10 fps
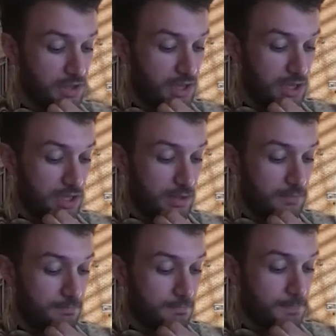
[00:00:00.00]

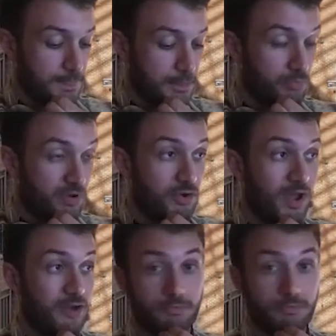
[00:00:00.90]
revenue
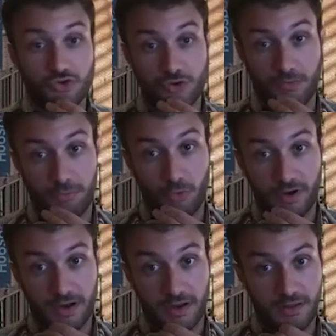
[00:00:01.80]
attribution
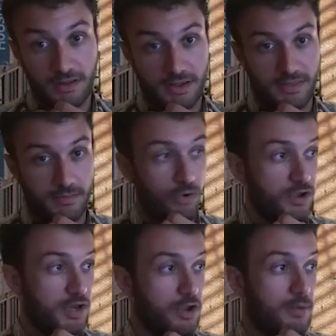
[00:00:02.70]
reporting in the
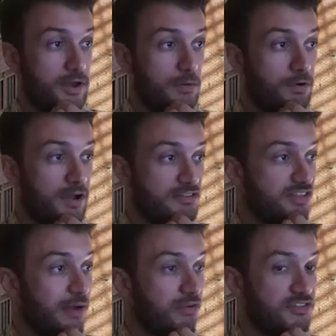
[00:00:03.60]
Marketing Hub Enterprise,
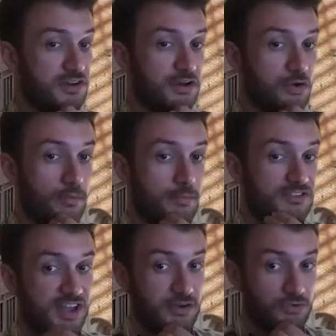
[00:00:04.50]
that was an
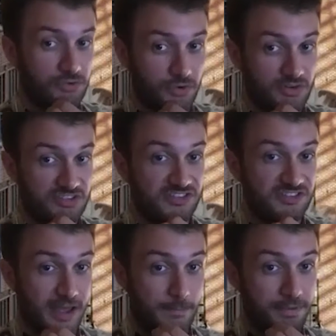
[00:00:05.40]
enormous kind of first
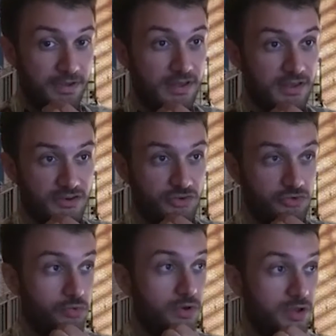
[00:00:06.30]
step
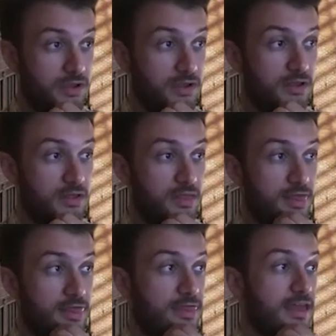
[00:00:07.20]
to
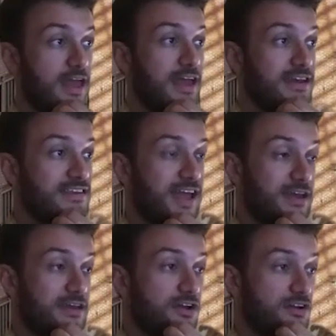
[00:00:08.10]
the
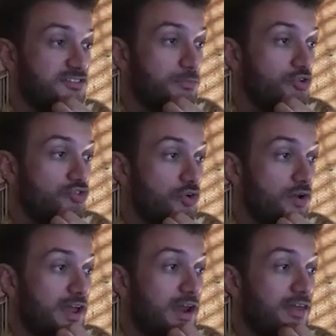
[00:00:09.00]
end-to-end customer
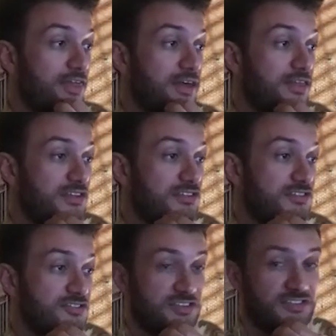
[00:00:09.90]
journey. And I think this
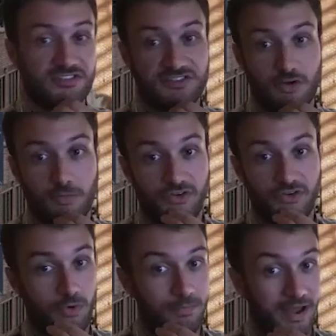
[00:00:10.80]
is just so
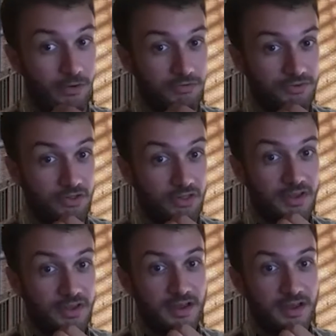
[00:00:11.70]
much more powerful,